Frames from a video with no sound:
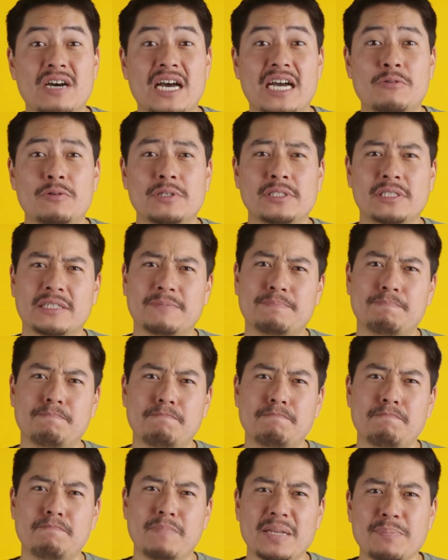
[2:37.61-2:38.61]
I was a
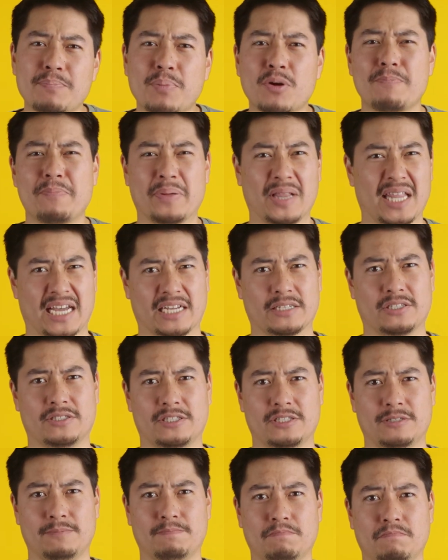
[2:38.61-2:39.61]
bit
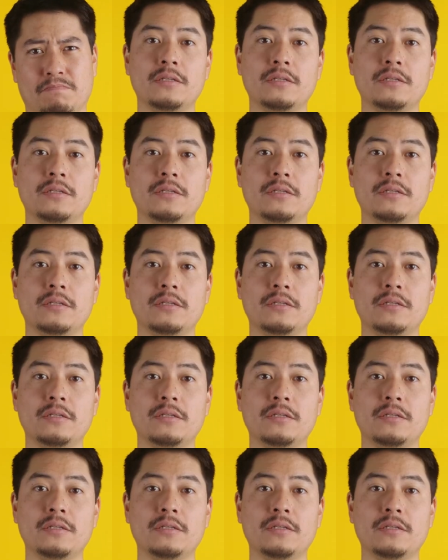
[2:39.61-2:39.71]
perplexed.